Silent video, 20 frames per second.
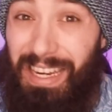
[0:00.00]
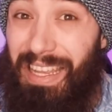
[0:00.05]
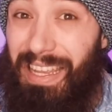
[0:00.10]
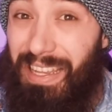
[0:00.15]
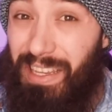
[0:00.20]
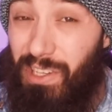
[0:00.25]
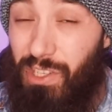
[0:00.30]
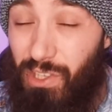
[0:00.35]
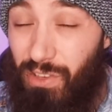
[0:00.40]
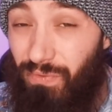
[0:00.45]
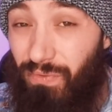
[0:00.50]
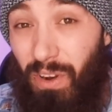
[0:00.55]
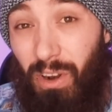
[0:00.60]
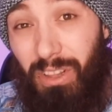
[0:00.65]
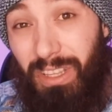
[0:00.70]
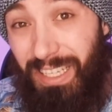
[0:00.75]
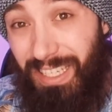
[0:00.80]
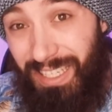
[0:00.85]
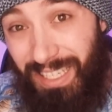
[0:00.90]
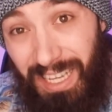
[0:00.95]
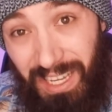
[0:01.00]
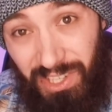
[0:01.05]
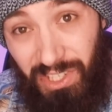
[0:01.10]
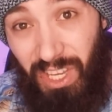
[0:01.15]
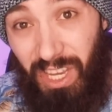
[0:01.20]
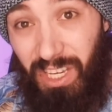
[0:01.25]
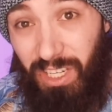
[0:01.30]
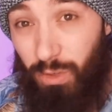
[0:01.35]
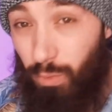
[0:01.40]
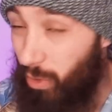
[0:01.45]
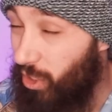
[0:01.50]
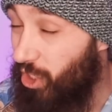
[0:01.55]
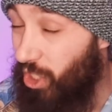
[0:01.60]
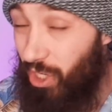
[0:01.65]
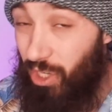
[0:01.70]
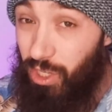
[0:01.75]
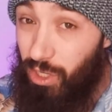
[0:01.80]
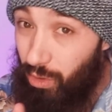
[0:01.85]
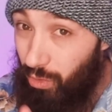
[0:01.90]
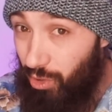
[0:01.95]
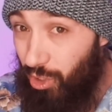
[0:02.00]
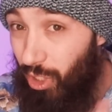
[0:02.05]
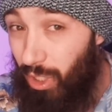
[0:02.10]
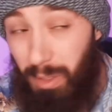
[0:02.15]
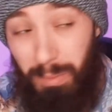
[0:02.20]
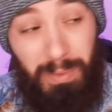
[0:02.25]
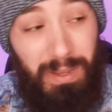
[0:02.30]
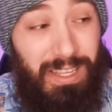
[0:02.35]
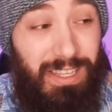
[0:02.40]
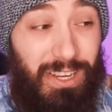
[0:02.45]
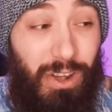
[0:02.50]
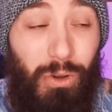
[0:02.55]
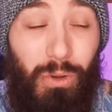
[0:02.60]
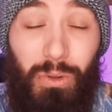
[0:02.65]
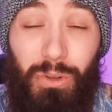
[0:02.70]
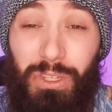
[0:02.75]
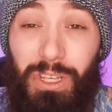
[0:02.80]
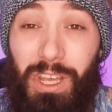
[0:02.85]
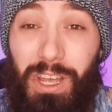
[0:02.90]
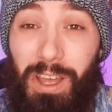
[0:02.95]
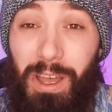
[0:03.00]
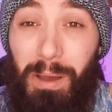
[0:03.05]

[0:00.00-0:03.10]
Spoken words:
is fairly desynced, which can usually be told